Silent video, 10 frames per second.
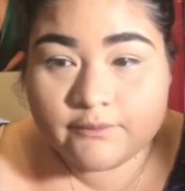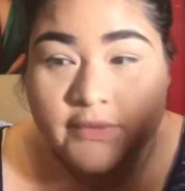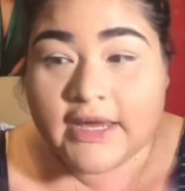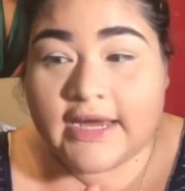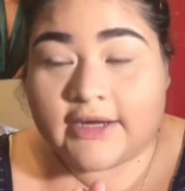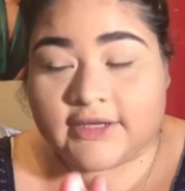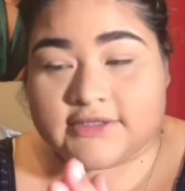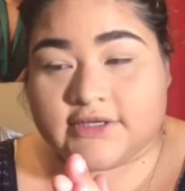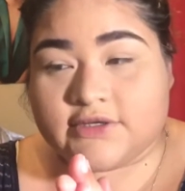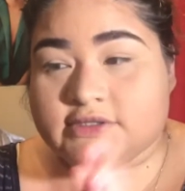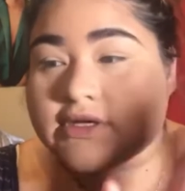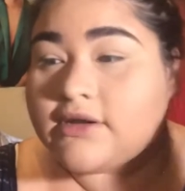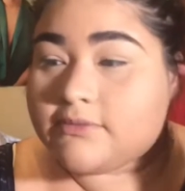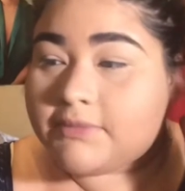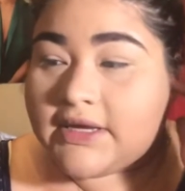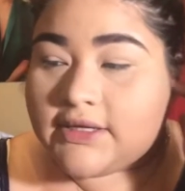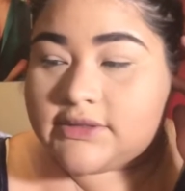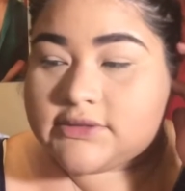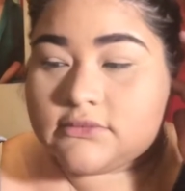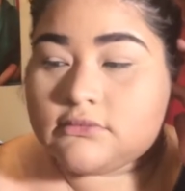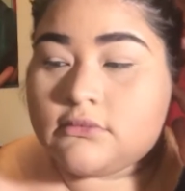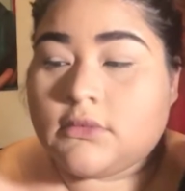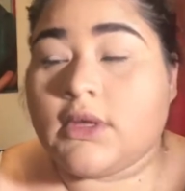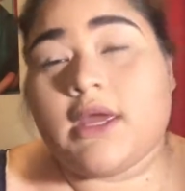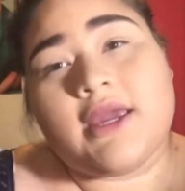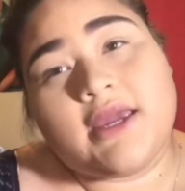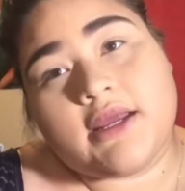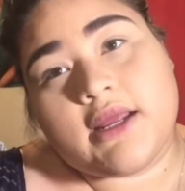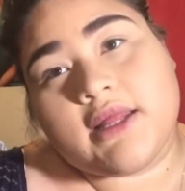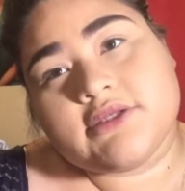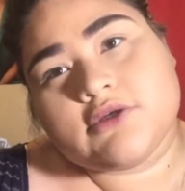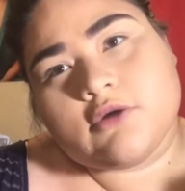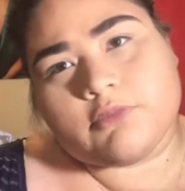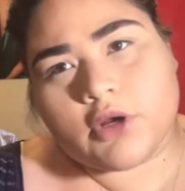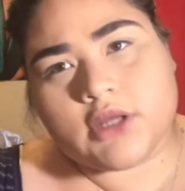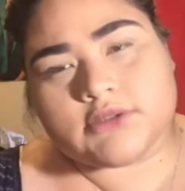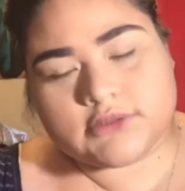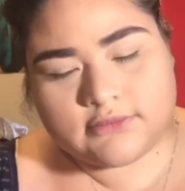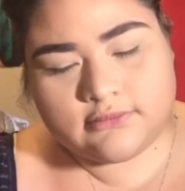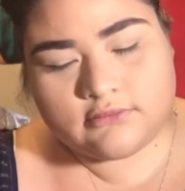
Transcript: but concealer is done, baked, and I like to go bronze.